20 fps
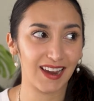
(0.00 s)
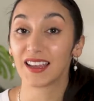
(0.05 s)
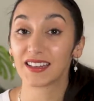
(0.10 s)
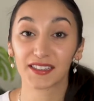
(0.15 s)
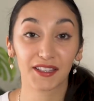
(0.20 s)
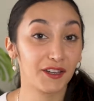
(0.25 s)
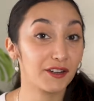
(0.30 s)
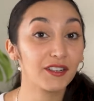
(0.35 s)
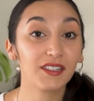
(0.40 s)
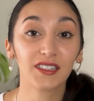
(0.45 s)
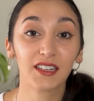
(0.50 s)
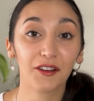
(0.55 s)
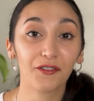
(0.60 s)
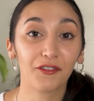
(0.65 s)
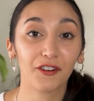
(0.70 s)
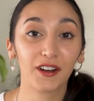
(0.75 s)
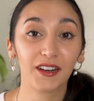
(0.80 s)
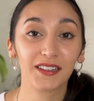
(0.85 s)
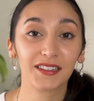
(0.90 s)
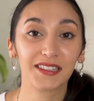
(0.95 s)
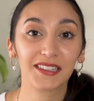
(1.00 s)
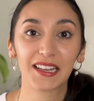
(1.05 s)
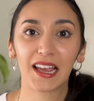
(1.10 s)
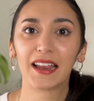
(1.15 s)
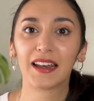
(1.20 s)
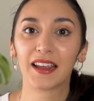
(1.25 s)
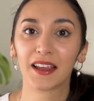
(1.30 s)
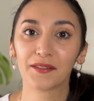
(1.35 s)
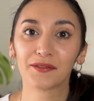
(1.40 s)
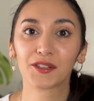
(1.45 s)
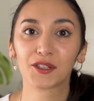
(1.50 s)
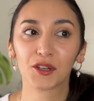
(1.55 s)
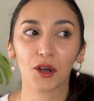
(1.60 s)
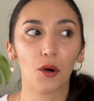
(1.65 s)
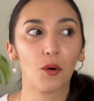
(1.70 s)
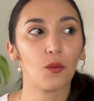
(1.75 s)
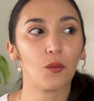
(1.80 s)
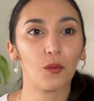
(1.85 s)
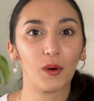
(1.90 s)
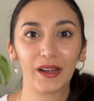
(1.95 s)
is there a difference, and if
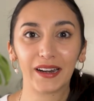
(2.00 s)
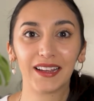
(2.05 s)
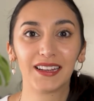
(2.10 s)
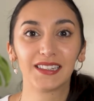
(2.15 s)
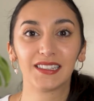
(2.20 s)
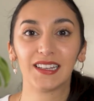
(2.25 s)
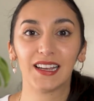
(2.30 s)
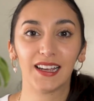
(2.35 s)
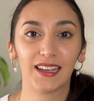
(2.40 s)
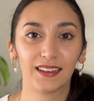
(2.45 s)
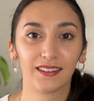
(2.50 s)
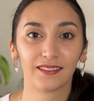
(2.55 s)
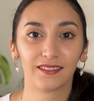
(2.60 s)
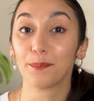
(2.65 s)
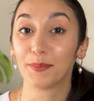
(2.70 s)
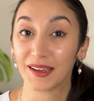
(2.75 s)
so, what is it?